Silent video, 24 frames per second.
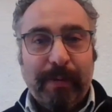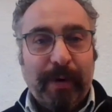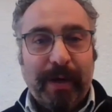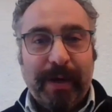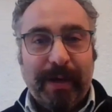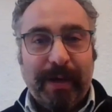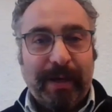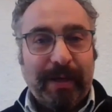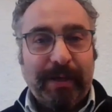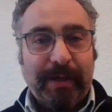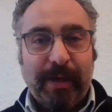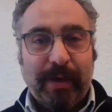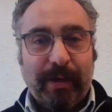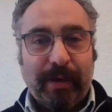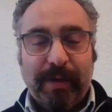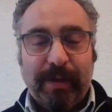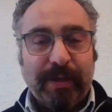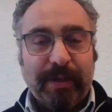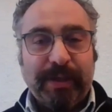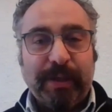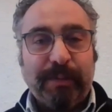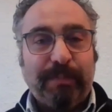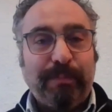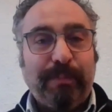You know,
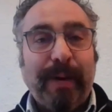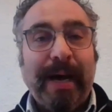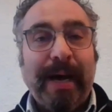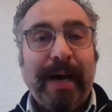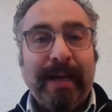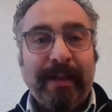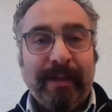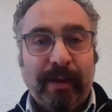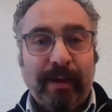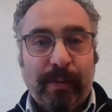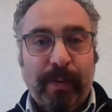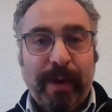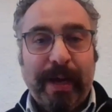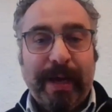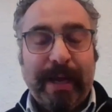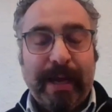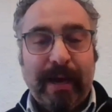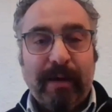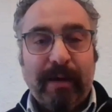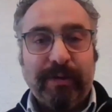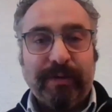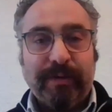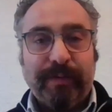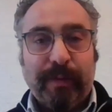they're just buying their way
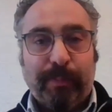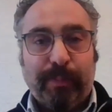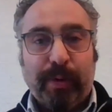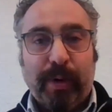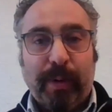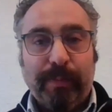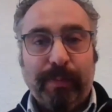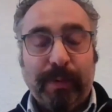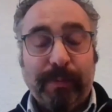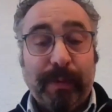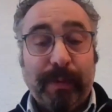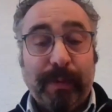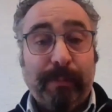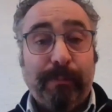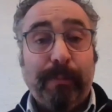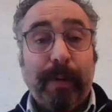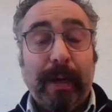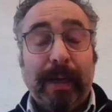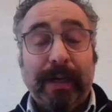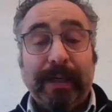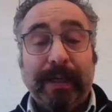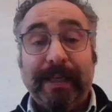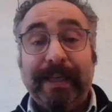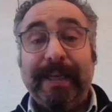out of a problem
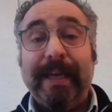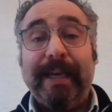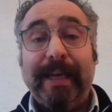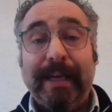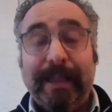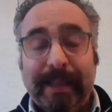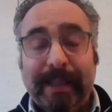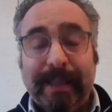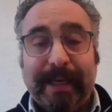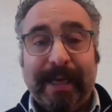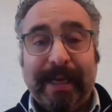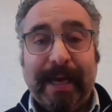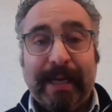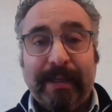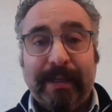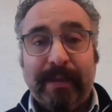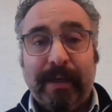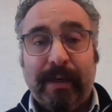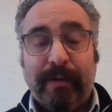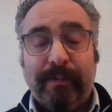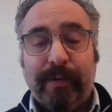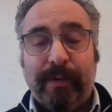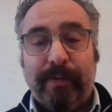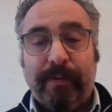and kicking the can
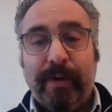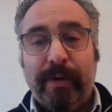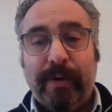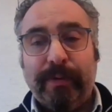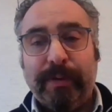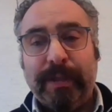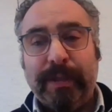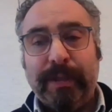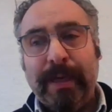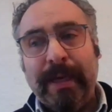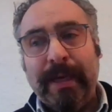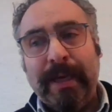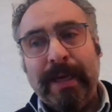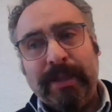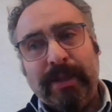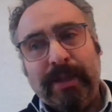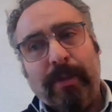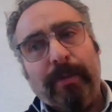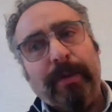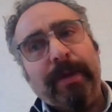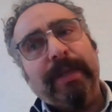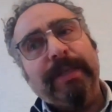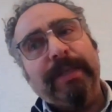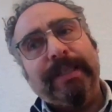down the road.
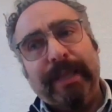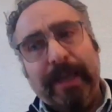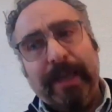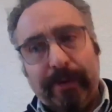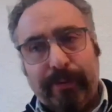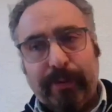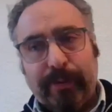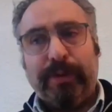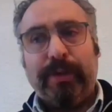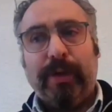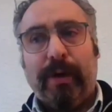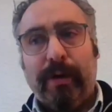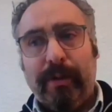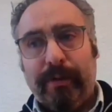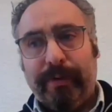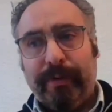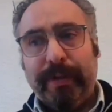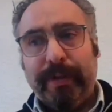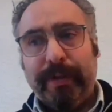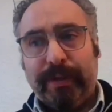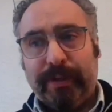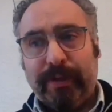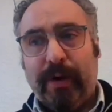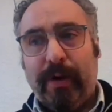So I want a zero
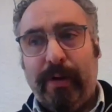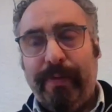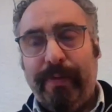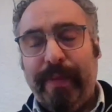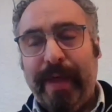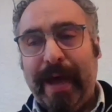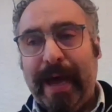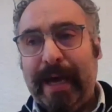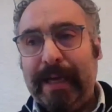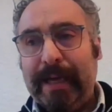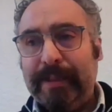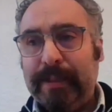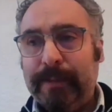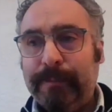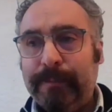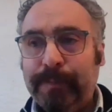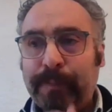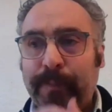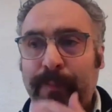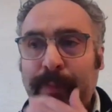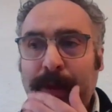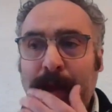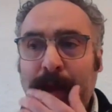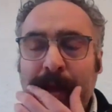tolerance on that.
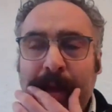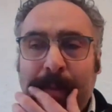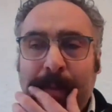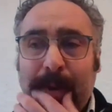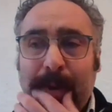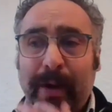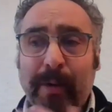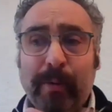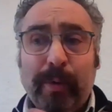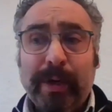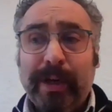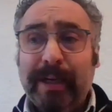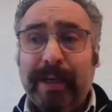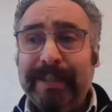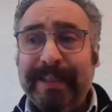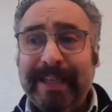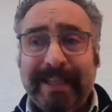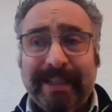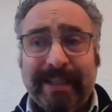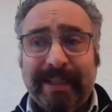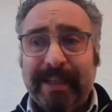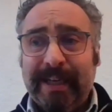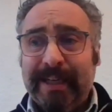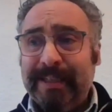But I want a
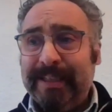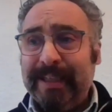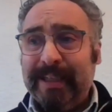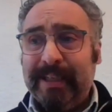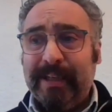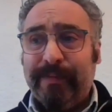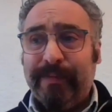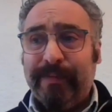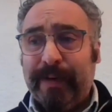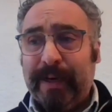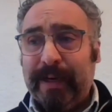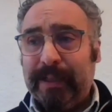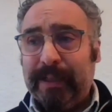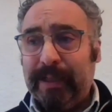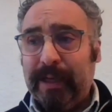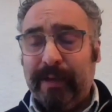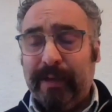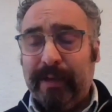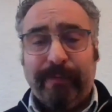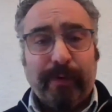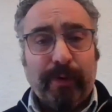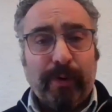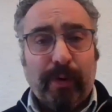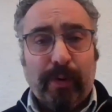decent and dignified
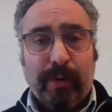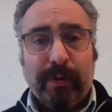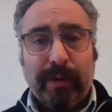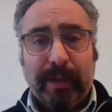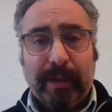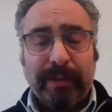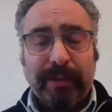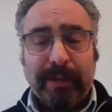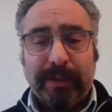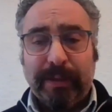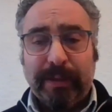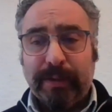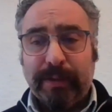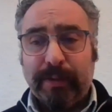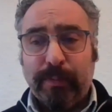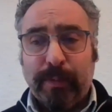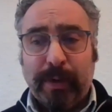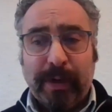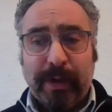life for all Londoners.